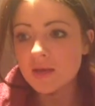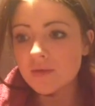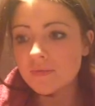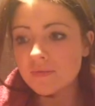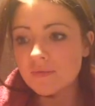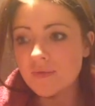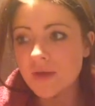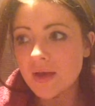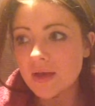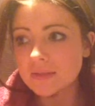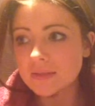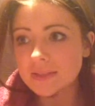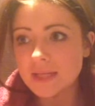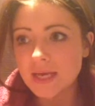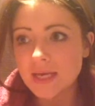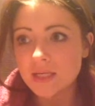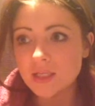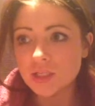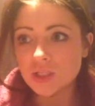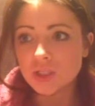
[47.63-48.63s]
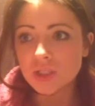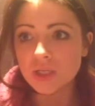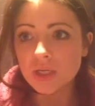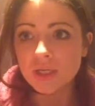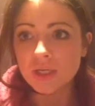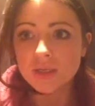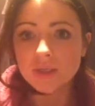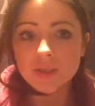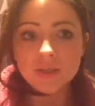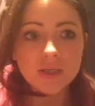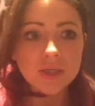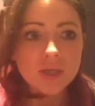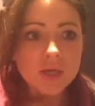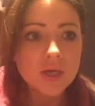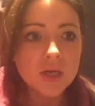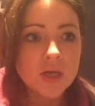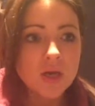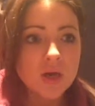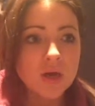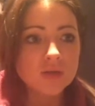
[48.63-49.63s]
foundation.
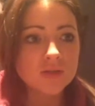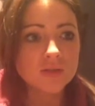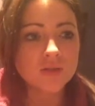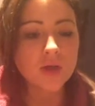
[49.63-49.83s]
So